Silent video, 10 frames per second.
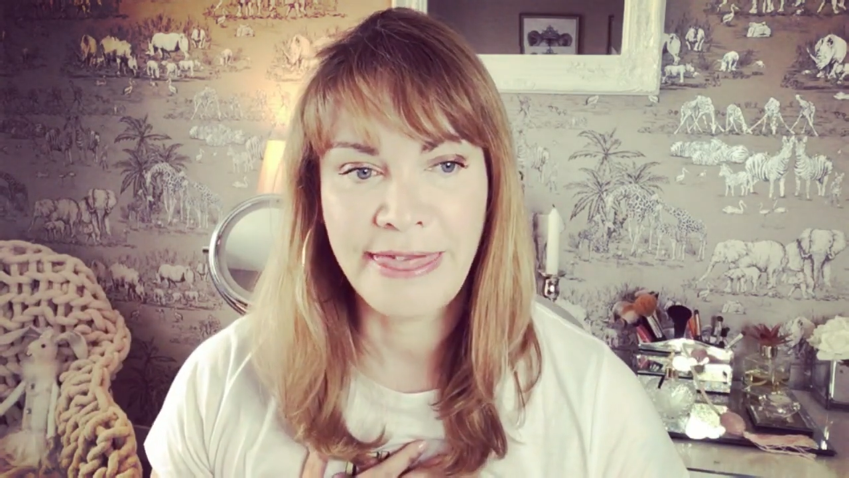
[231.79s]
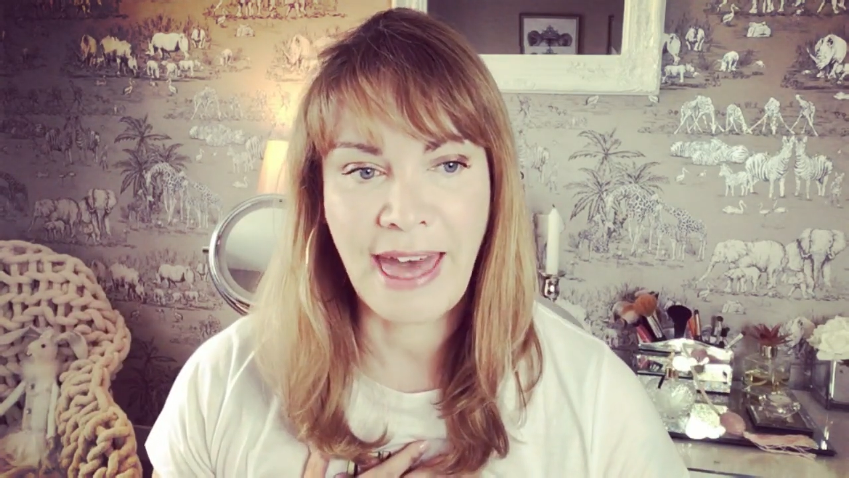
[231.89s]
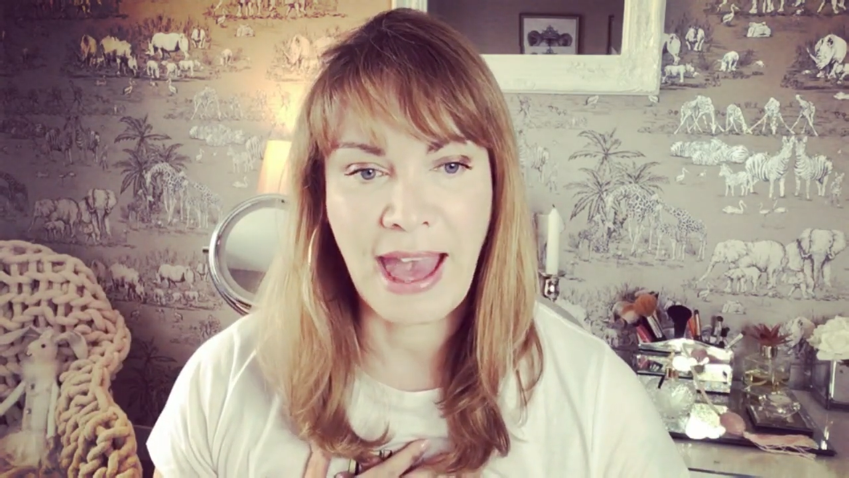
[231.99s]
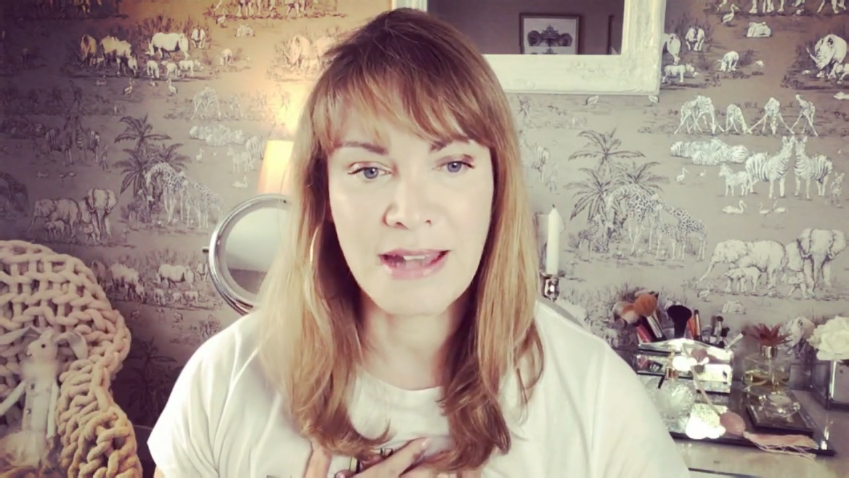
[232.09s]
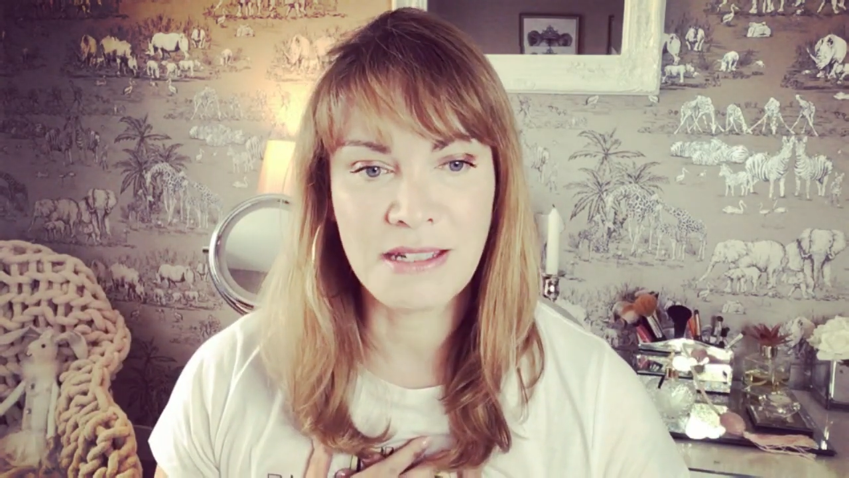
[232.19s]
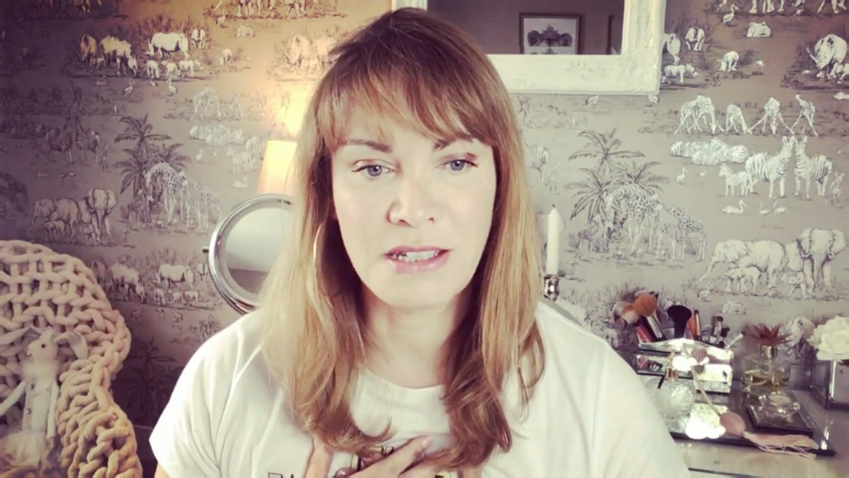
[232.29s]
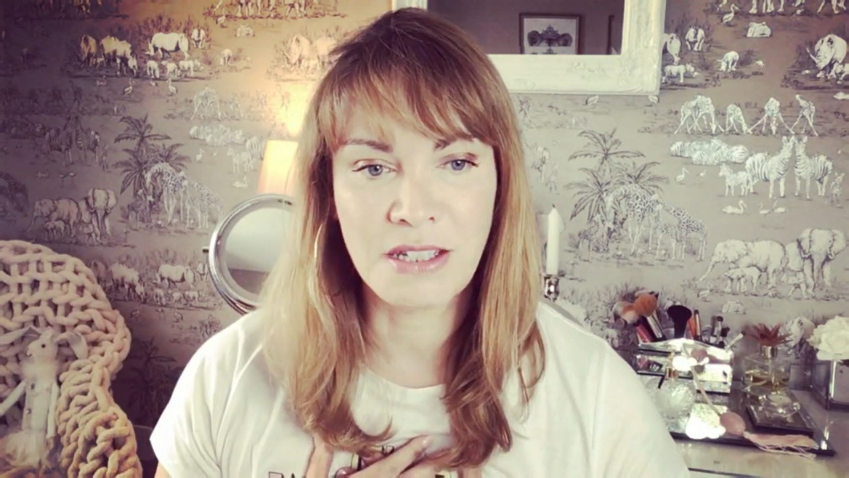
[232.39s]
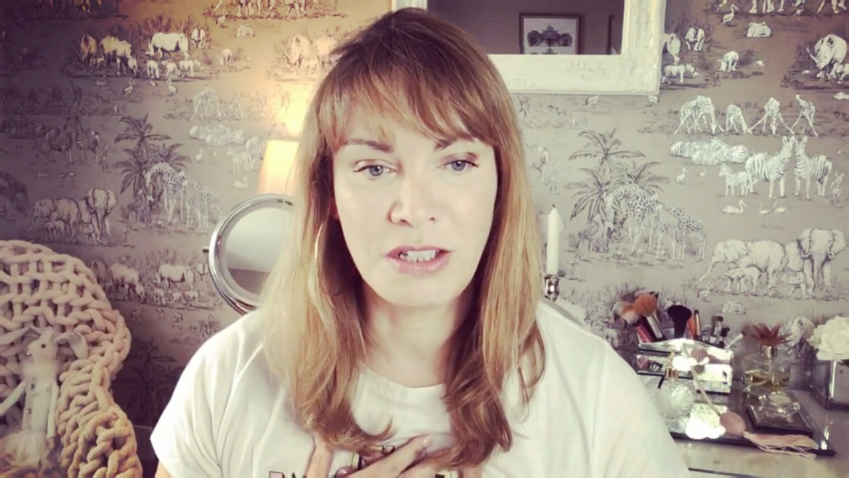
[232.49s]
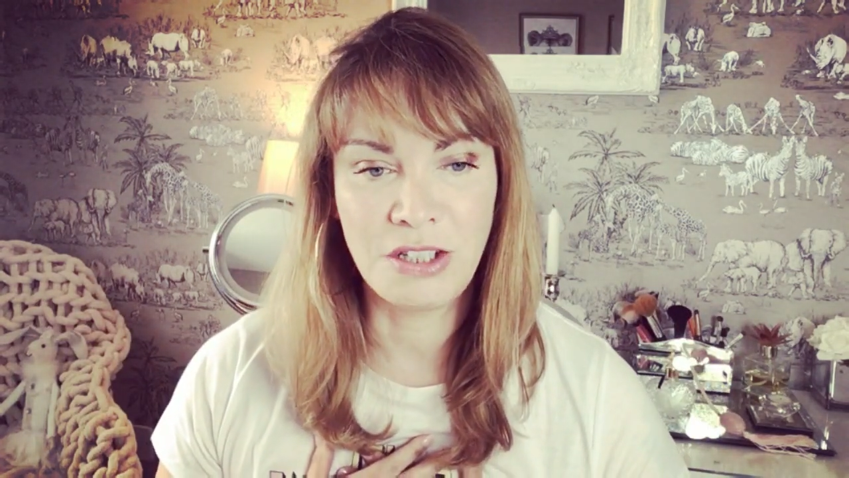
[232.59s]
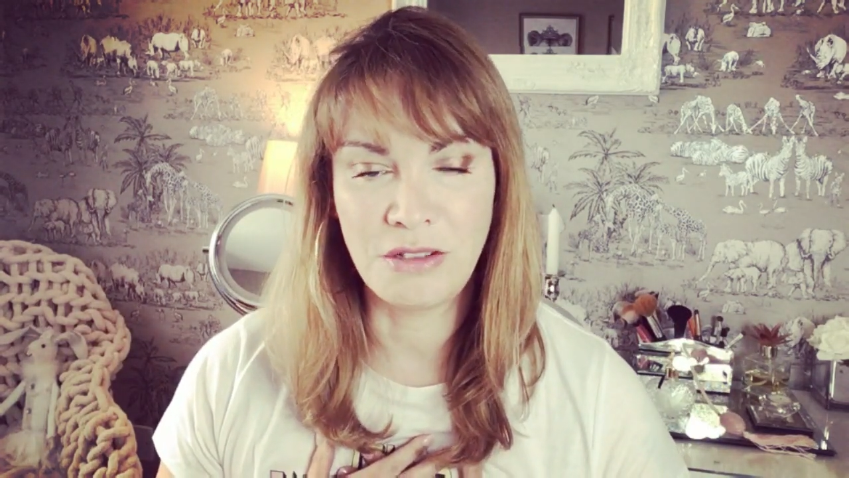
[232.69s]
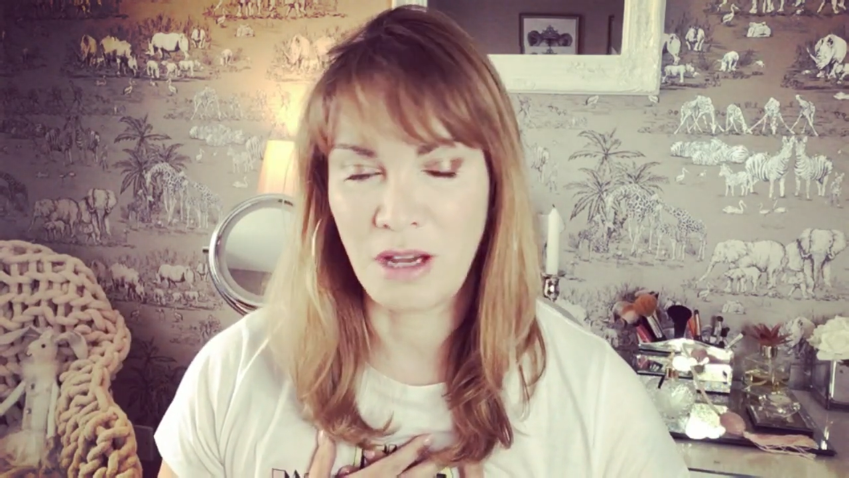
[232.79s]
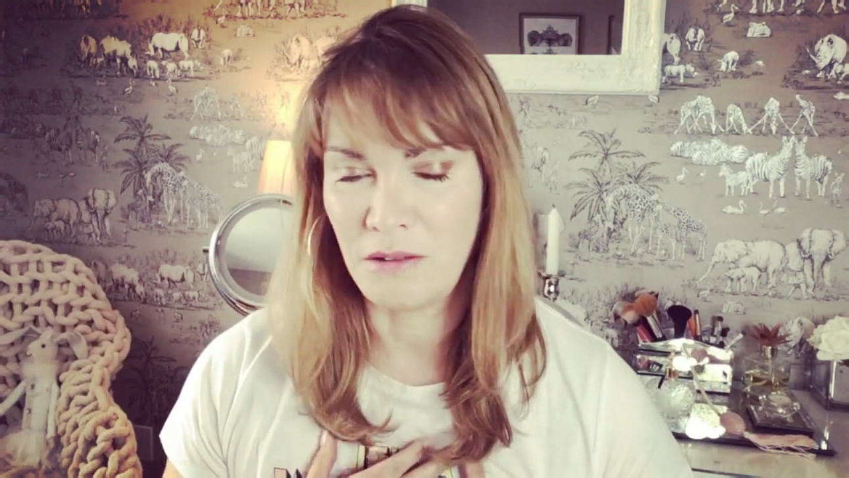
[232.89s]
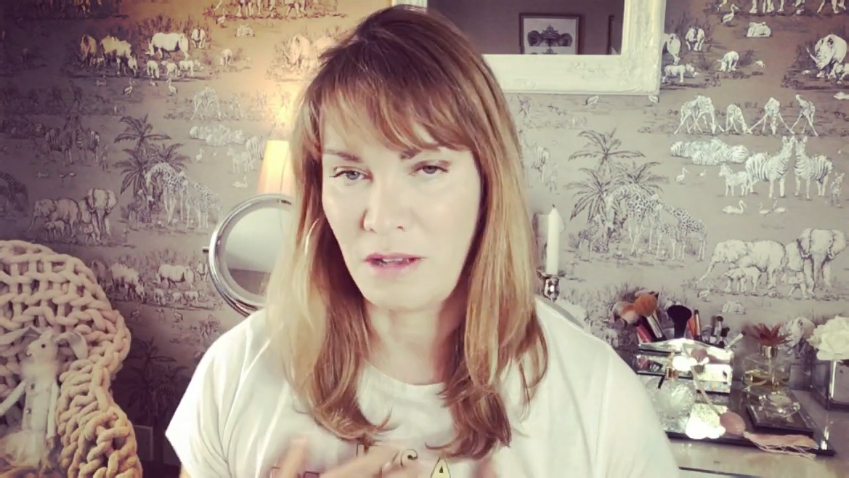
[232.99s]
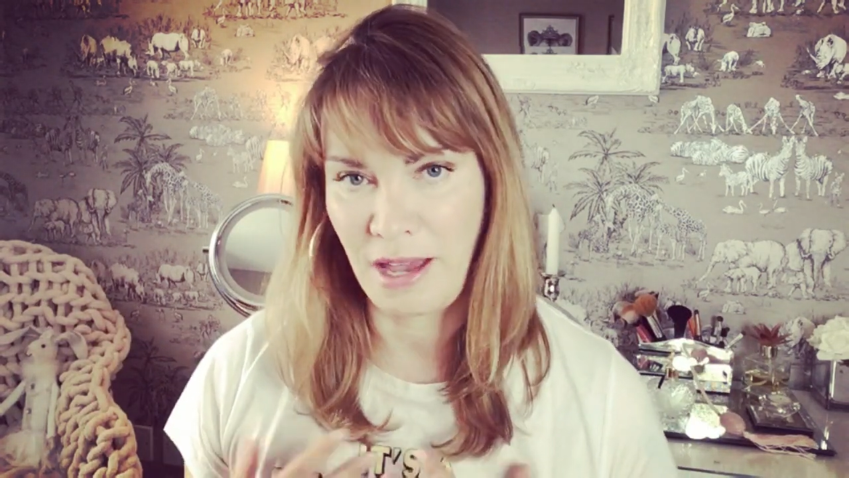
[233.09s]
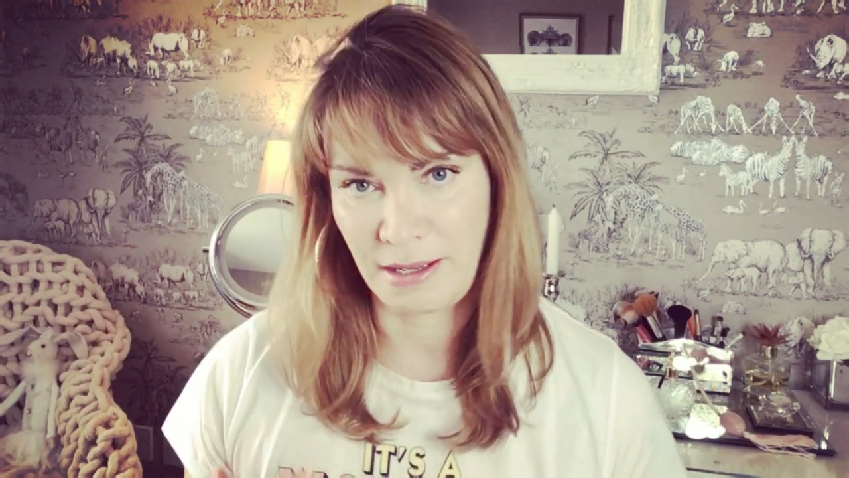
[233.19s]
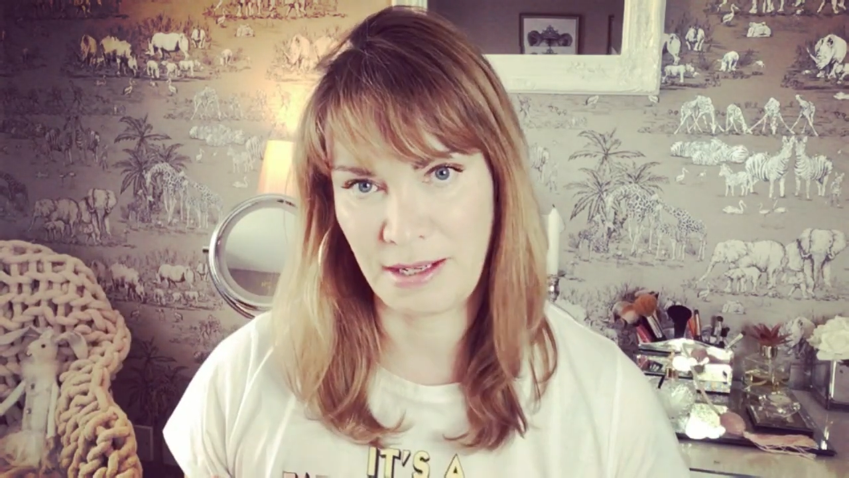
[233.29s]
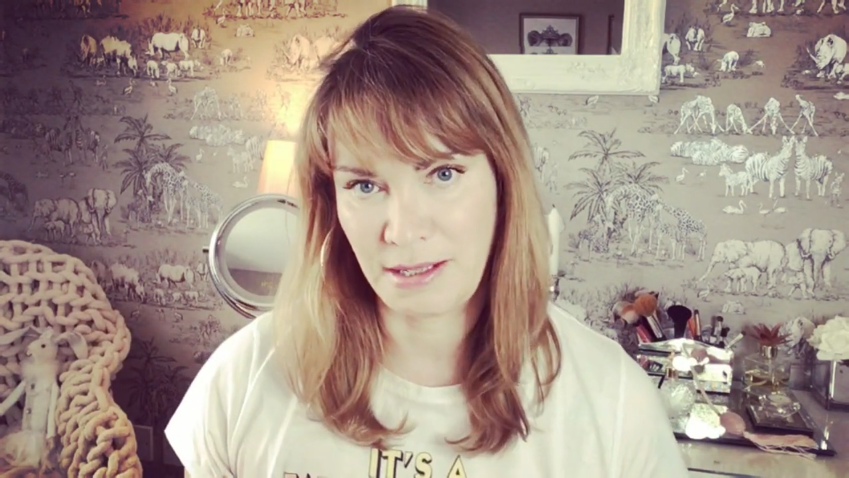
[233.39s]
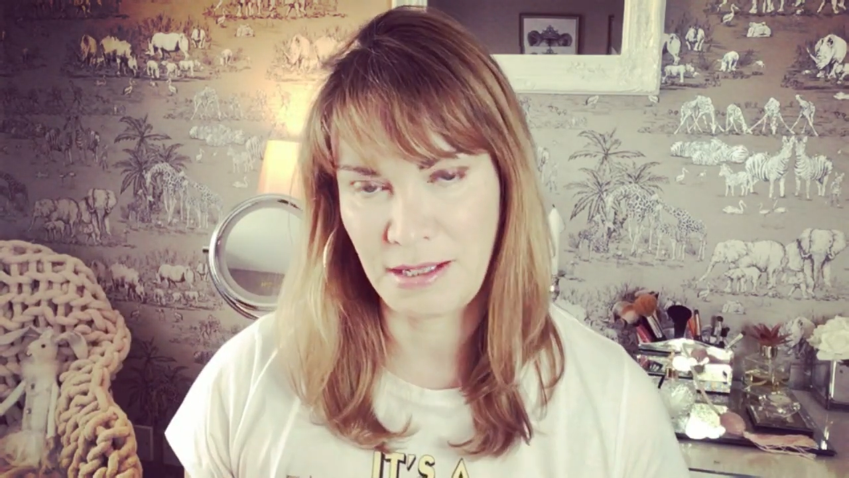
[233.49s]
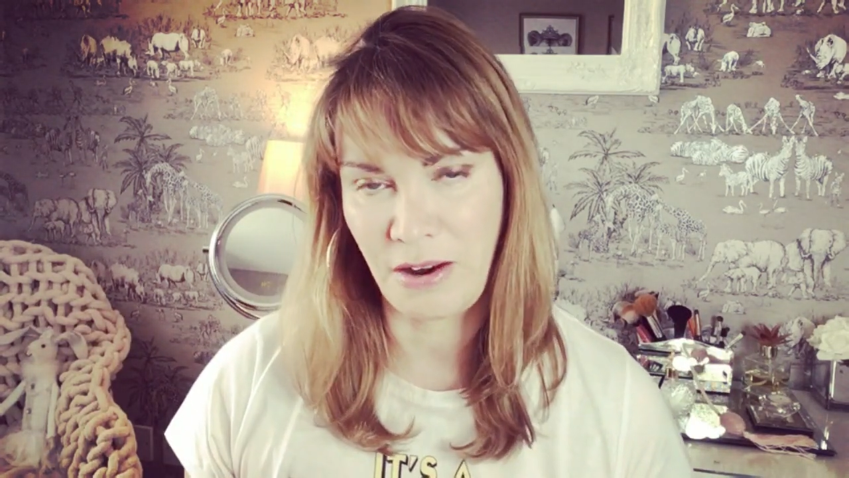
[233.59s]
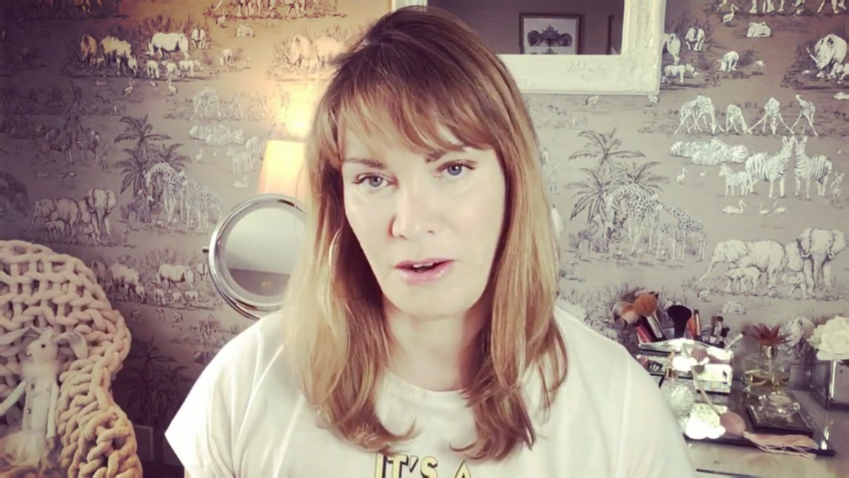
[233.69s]
that you don't like
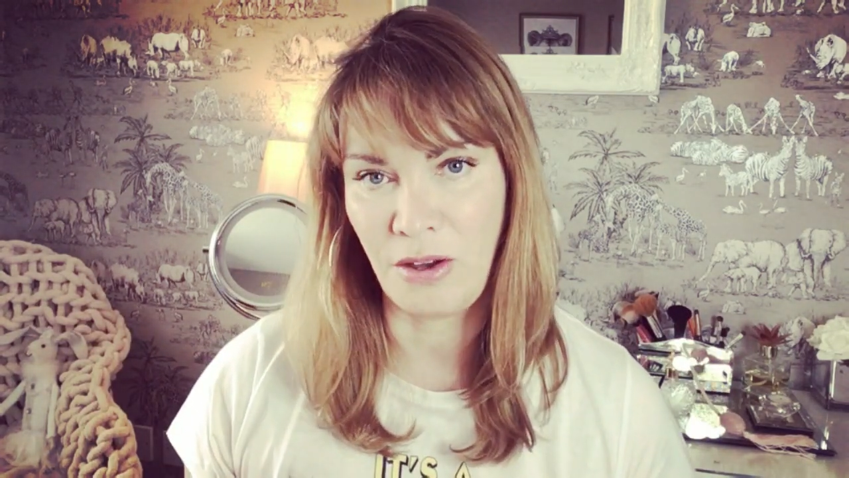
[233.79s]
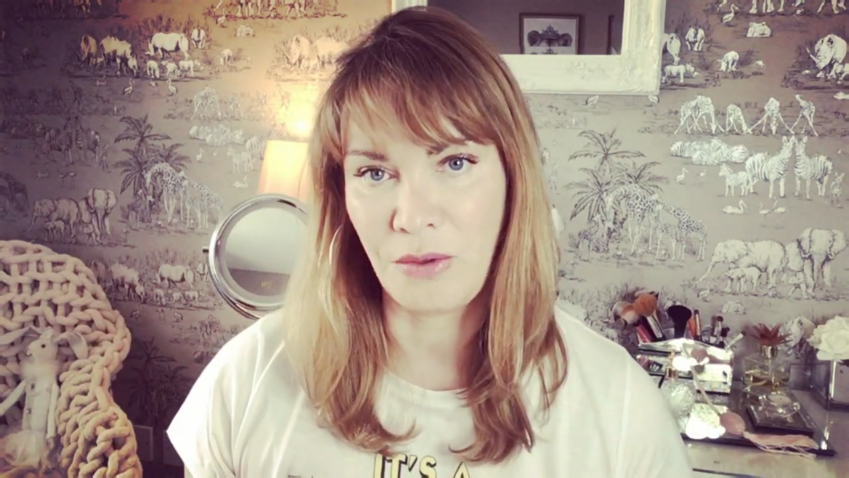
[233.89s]
necessarily,